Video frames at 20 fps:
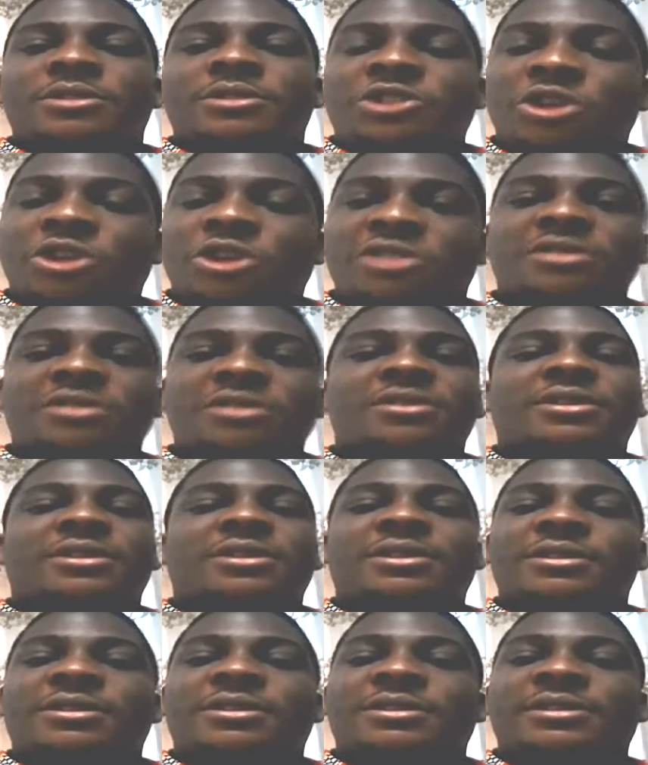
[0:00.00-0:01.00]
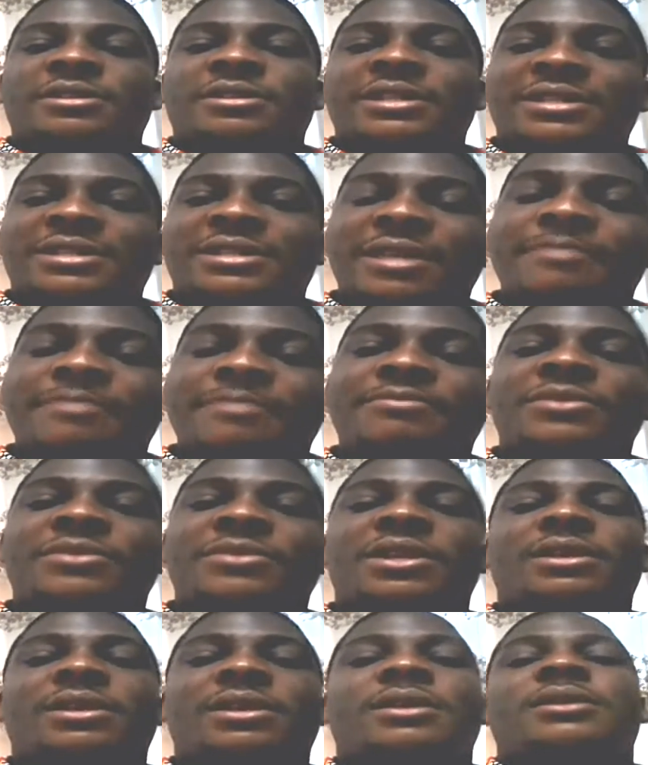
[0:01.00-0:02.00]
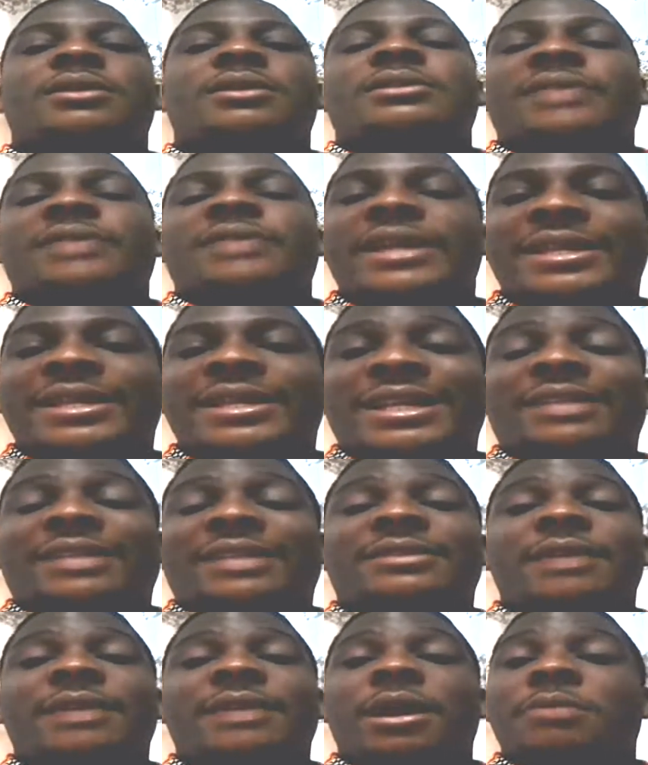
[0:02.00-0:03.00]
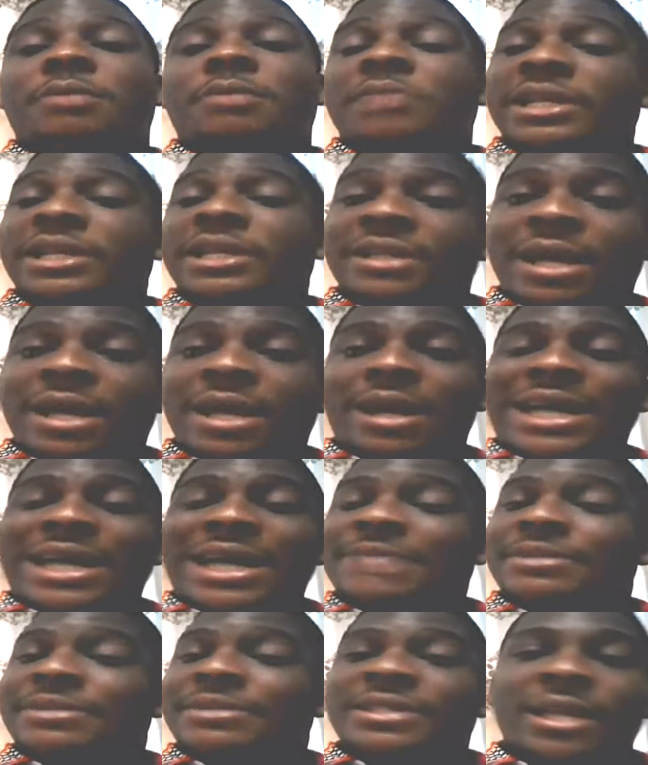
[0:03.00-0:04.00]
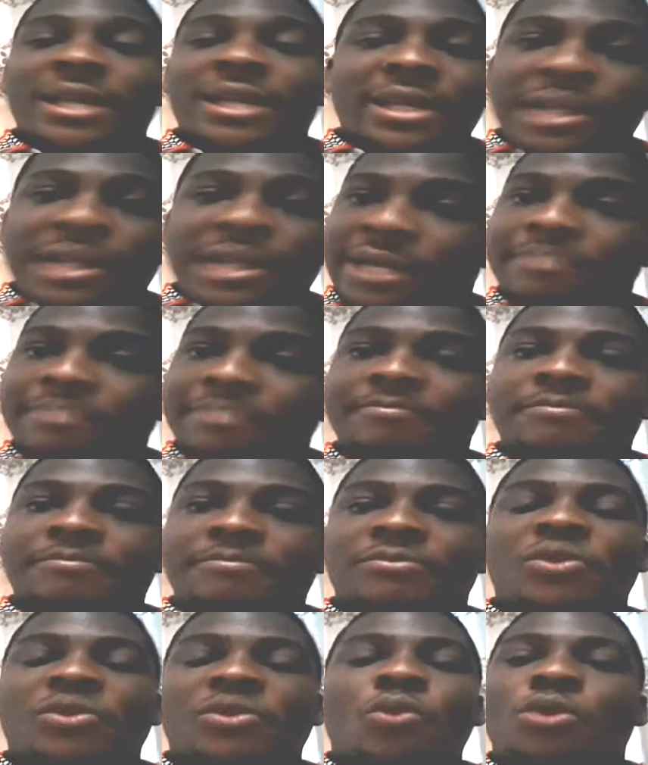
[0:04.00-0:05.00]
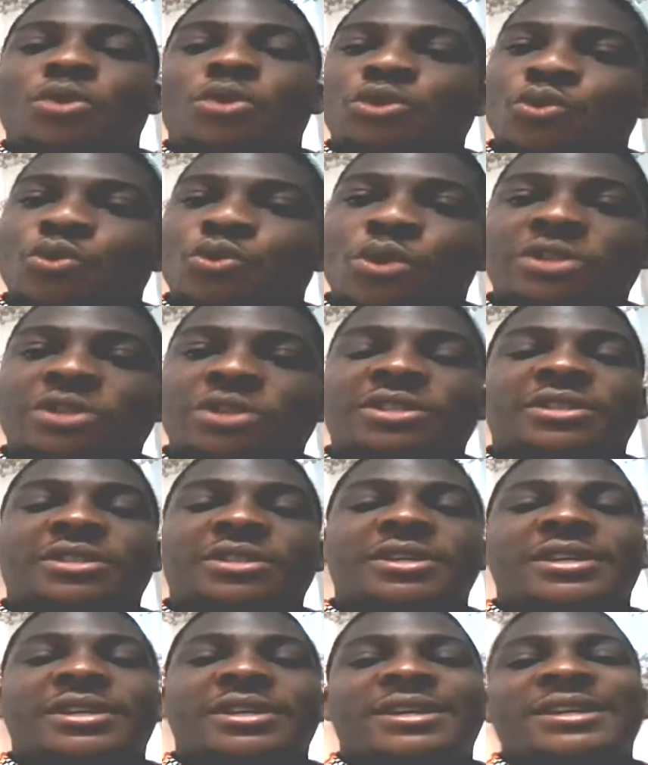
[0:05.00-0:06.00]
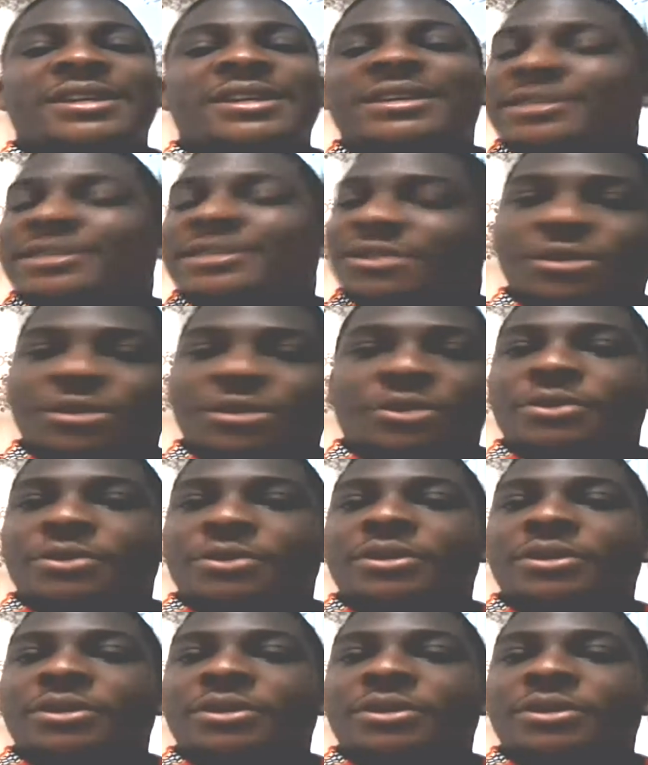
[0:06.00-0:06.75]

Just the same thing that Lynda has been telling him was what he saw.